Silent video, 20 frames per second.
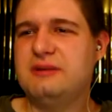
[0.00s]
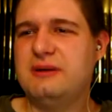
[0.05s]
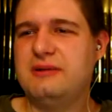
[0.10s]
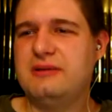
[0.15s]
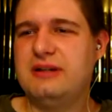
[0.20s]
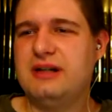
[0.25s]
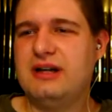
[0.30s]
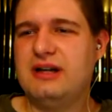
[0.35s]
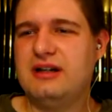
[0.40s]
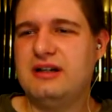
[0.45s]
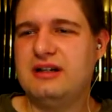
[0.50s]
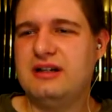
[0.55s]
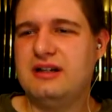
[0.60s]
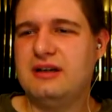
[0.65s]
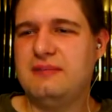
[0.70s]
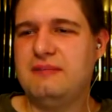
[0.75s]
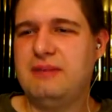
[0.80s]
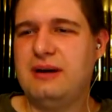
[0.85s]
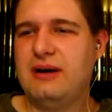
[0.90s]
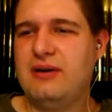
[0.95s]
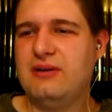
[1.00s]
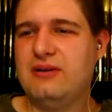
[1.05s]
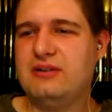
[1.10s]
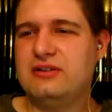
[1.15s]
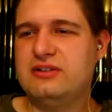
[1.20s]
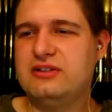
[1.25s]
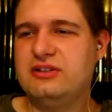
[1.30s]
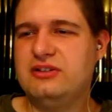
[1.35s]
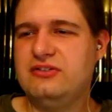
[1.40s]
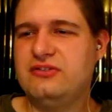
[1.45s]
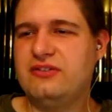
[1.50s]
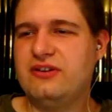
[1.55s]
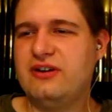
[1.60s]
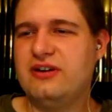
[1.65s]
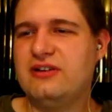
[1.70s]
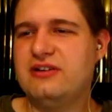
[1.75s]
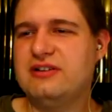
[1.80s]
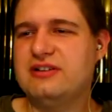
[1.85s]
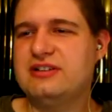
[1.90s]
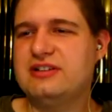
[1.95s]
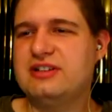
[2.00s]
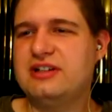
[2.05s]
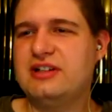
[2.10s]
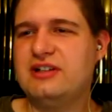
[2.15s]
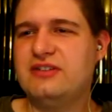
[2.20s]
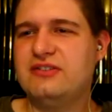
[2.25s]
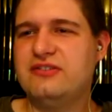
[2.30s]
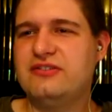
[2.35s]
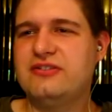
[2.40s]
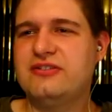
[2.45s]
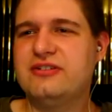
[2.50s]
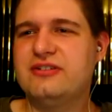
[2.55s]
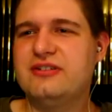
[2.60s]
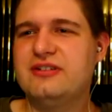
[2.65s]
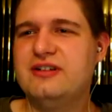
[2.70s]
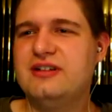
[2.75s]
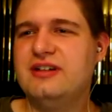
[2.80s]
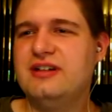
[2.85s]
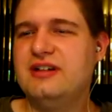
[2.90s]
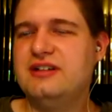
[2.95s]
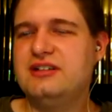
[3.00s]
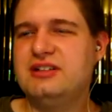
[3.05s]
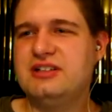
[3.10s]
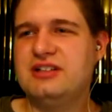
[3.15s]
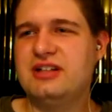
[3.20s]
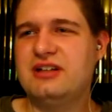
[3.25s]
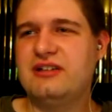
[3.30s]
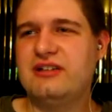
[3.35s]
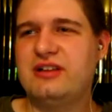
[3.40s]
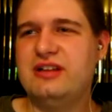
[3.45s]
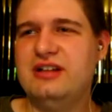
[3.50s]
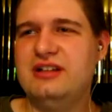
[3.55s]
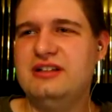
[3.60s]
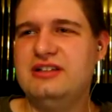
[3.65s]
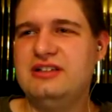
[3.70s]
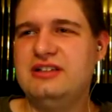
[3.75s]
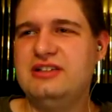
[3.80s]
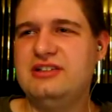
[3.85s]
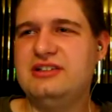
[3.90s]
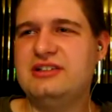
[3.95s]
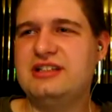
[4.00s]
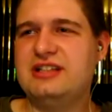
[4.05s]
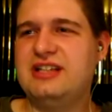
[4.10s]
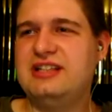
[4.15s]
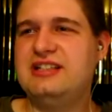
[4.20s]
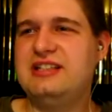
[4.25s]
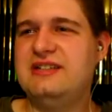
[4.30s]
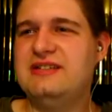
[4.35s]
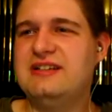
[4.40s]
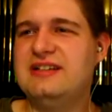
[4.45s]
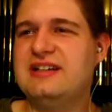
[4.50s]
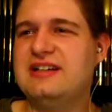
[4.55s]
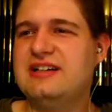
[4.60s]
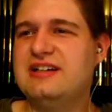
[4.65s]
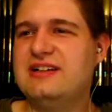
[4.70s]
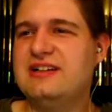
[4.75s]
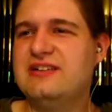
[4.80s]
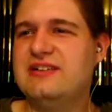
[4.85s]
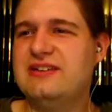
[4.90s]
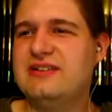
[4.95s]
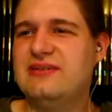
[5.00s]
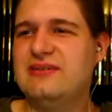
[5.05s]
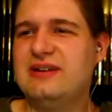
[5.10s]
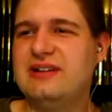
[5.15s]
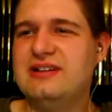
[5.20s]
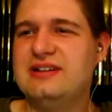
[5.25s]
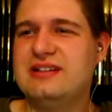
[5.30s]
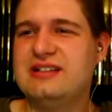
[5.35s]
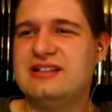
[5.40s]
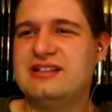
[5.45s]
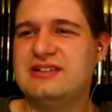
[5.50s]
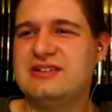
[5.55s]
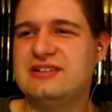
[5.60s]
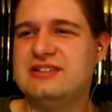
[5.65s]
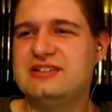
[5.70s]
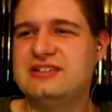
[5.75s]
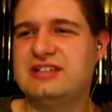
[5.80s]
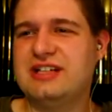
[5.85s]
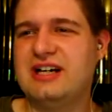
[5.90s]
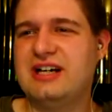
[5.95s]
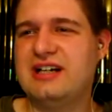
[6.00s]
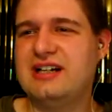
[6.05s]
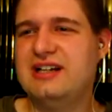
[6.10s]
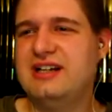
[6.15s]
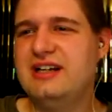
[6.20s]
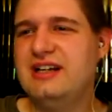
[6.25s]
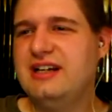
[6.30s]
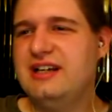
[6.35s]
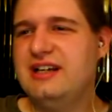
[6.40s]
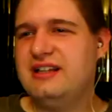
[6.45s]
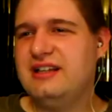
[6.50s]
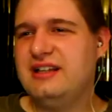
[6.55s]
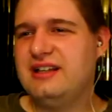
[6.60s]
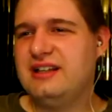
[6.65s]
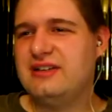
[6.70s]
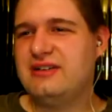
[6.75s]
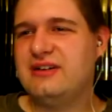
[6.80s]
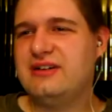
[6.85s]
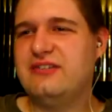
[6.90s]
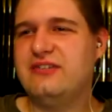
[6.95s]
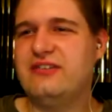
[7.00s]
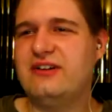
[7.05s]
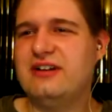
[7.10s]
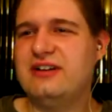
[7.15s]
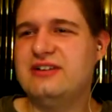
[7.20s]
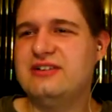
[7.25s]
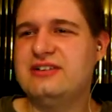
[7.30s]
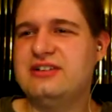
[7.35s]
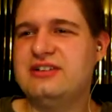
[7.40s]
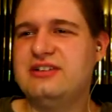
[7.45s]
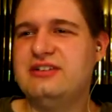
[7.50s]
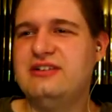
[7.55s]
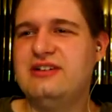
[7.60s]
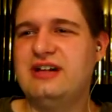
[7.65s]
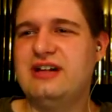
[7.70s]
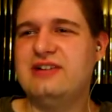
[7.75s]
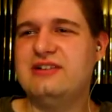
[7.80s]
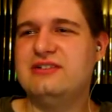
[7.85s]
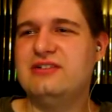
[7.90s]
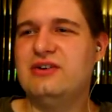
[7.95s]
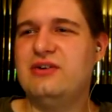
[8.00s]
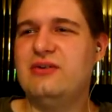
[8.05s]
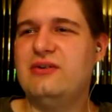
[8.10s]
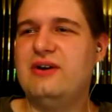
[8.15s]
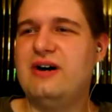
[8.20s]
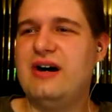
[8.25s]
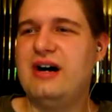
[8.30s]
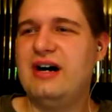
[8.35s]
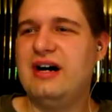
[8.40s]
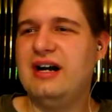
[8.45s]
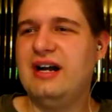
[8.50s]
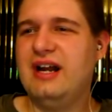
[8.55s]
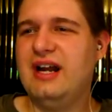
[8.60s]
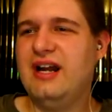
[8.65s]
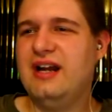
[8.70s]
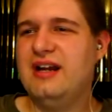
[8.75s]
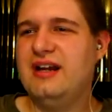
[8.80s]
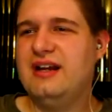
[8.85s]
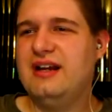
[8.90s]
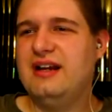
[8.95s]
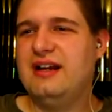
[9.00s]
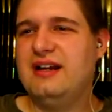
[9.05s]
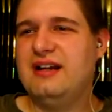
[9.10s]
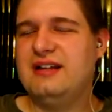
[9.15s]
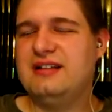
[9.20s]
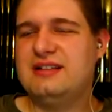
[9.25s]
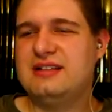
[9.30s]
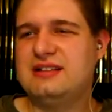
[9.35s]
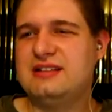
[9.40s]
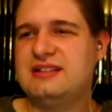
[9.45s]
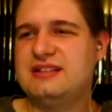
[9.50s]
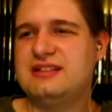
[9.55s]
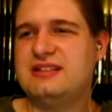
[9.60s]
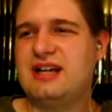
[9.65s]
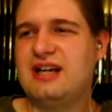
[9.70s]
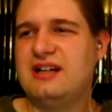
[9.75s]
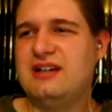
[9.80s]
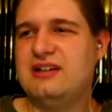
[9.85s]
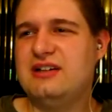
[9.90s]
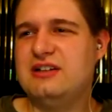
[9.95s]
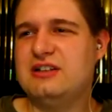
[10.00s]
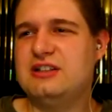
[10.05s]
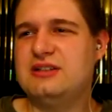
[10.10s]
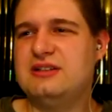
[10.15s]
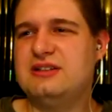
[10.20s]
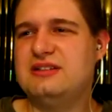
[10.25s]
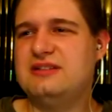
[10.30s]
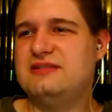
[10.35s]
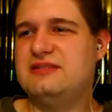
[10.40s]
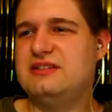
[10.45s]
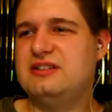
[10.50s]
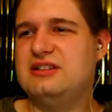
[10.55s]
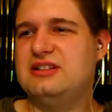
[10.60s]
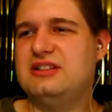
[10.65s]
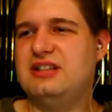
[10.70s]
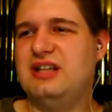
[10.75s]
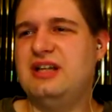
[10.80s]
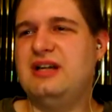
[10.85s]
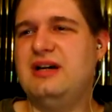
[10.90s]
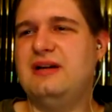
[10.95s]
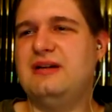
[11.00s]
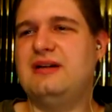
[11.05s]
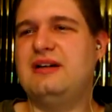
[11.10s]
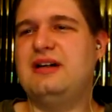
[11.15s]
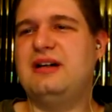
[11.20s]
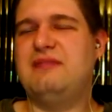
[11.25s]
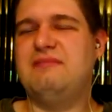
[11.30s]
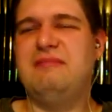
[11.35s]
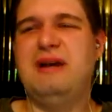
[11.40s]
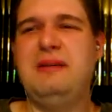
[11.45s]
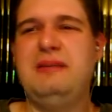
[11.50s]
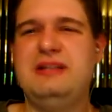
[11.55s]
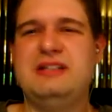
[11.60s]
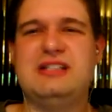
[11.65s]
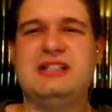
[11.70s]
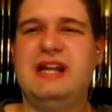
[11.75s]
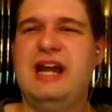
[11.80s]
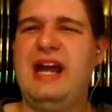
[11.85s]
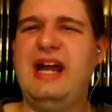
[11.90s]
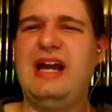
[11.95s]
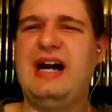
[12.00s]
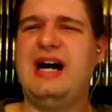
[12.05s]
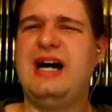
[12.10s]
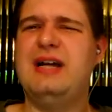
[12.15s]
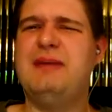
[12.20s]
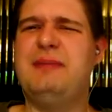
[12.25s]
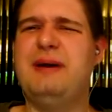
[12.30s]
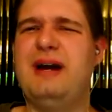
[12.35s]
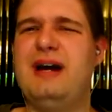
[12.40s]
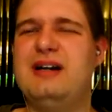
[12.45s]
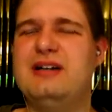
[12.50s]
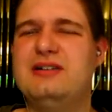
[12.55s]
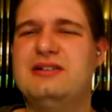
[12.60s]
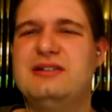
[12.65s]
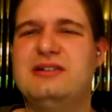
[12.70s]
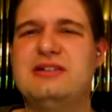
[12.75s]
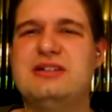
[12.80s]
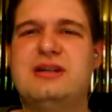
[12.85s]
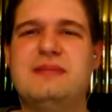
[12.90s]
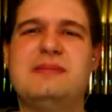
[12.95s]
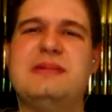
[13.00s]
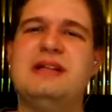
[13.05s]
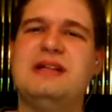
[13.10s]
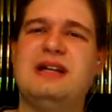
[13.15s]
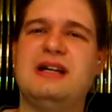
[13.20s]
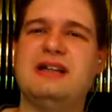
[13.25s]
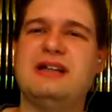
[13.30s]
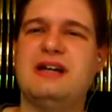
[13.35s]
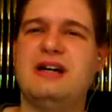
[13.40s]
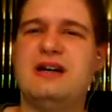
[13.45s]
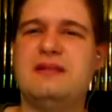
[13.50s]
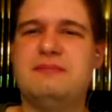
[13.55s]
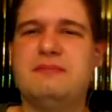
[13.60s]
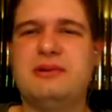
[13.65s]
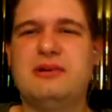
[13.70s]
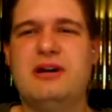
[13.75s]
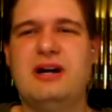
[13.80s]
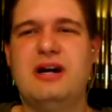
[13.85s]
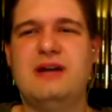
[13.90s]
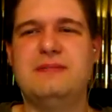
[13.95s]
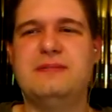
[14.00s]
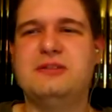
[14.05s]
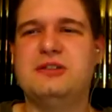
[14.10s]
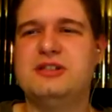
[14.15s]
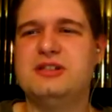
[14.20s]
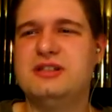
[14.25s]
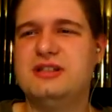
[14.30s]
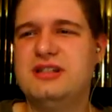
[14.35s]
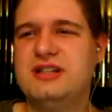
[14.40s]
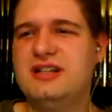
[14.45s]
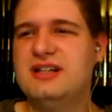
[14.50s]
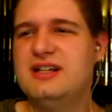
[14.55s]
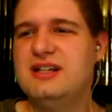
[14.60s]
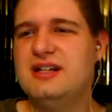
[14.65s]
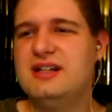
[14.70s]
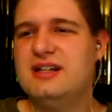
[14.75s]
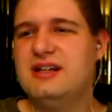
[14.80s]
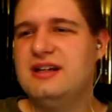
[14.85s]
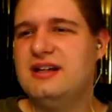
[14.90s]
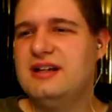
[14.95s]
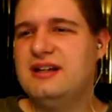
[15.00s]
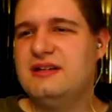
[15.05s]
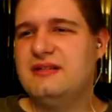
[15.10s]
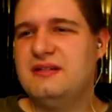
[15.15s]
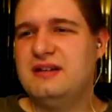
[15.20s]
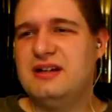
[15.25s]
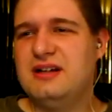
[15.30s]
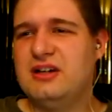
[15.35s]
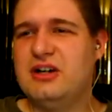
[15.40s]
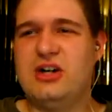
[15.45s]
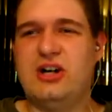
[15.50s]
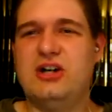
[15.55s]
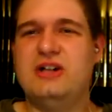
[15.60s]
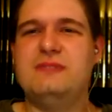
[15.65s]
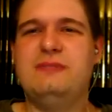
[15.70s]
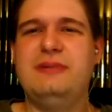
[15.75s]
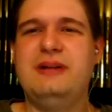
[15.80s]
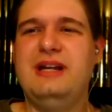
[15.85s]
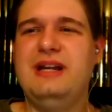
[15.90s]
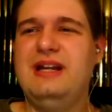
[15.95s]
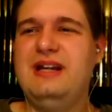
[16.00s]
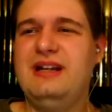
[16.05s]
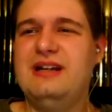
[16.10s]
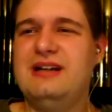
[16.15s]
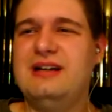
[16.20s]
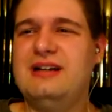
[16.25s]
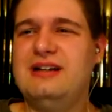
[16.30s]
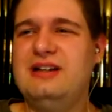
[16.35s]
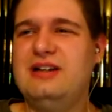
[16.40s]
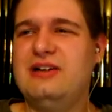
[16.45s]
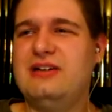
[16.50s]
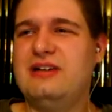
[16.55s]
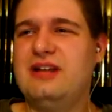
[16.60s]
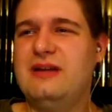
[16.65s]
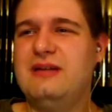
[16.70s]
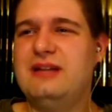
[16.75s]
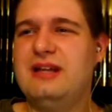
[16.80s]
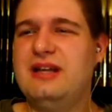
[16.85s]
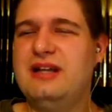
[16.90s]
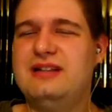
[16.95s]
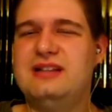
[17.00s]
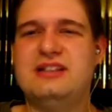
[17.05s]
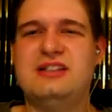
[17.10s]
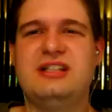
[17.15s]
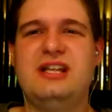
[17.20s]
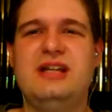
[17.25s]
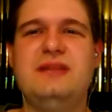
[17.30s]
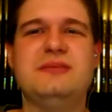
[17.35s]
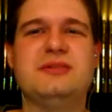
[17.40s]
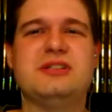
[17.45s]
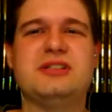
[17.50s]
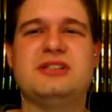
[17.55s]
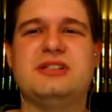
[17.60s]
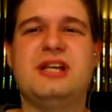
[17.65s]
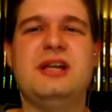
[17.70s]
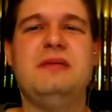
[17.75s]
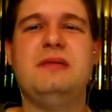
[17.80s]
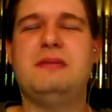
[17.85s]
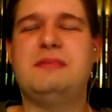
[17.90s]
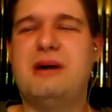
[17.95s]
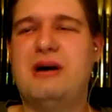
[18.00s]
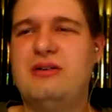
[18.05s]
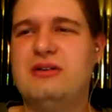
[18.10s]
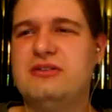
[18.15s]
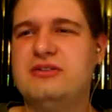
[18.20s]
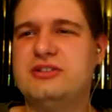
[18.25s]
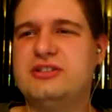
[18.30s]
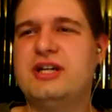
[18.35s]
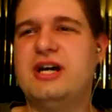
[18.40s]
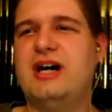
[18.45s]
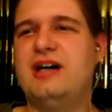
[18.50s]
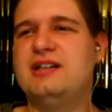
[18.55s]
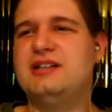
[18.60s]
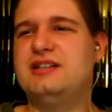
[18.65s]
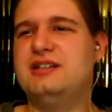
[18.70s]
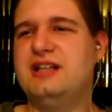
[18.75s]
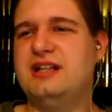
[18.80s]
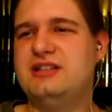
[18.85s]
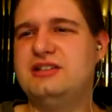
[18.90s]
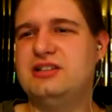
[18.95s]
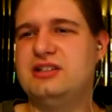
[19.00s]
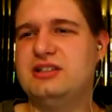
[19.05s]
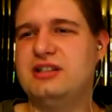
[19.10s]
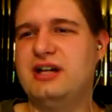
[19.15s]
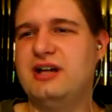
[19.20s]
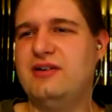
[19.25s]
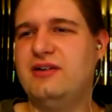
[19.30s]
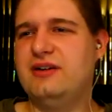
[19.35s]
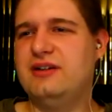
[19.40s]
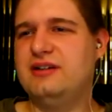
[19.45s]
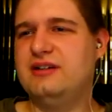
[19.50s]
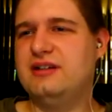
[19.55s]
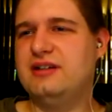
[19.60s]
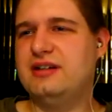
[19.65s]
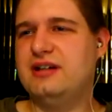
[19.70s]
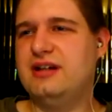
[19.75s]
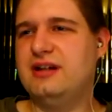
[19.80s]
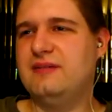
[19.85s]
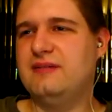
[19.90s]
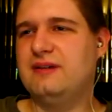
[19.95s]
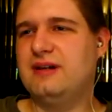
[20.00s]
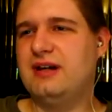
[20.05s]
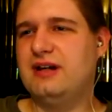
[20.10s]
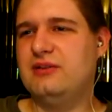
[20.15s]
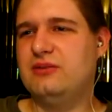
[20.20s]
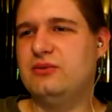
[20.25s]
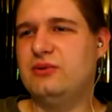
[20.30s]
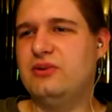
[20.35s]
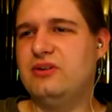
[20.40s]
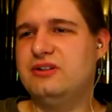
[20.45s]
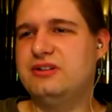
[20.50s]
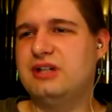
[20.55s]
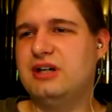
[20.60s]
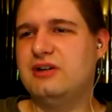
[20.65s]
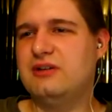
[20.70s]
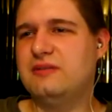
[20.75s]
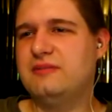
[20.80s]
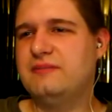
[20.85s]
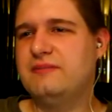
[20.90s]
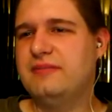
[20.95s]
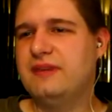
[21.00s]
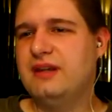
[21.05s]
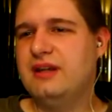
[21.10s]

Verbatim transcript: probably not gonna power too far herself. It's just how things usually seem to go when one does one shot, the other one follows suit. I don't know why. It just, I don't know, it's, it's like a, maybe it's an AI pattern or something like that, perhaps. Could be, and you know, they, they hit the same same amount of shots, and that's just how it uh, kind of rolls out.